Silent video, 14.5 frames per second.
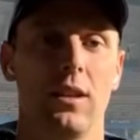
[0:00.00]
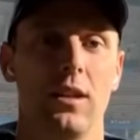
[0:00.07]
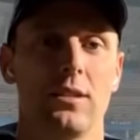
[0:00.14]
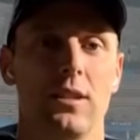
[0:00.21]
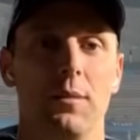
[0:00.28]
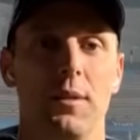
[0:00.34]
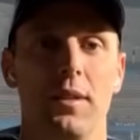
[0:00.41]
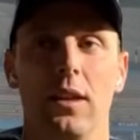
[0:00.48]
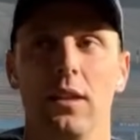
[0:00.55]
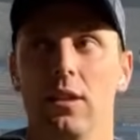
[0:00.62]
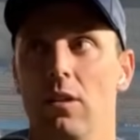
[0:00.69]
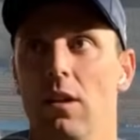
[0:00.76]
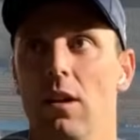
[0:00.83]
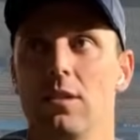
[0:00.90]
that's something
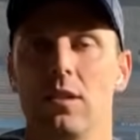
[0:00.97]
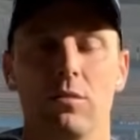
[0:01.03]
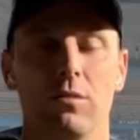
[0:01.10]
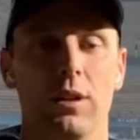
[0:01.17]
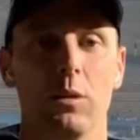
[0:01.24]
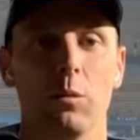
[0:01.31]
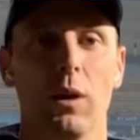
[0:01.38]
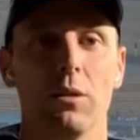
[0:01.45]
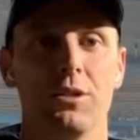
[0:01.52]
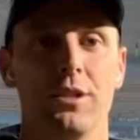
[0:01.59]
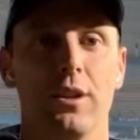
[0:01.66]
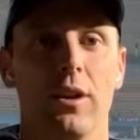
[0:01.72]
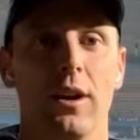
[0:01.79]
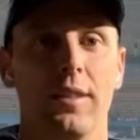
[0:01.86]
that the guys did really
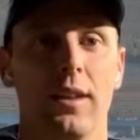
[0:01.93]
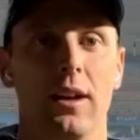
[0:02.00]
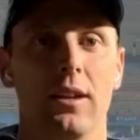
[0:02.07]
well tonight.